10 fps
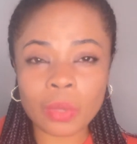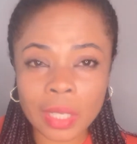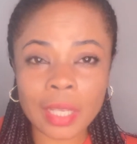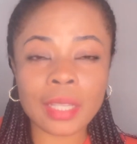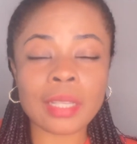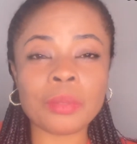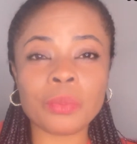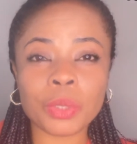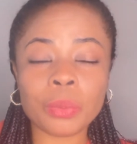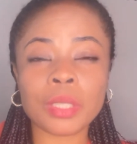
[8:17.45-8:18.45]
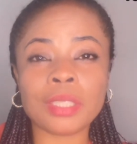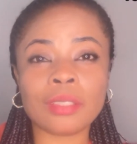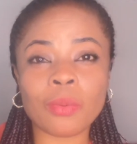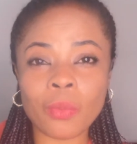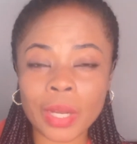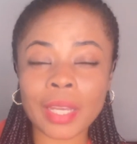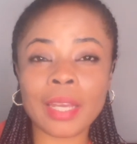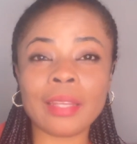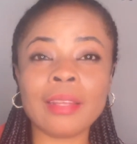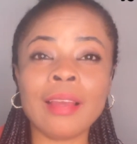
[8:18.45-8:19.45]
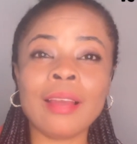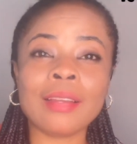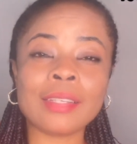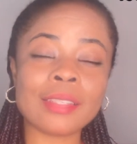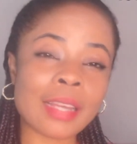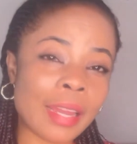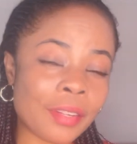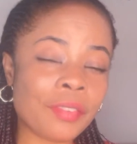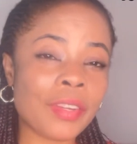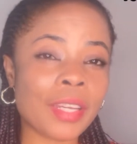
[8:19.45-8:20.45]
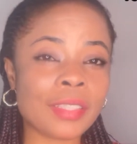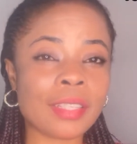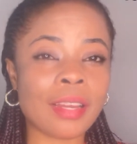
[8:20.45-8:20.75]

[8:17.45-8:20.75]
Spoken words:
working and which one is not working, the side effects.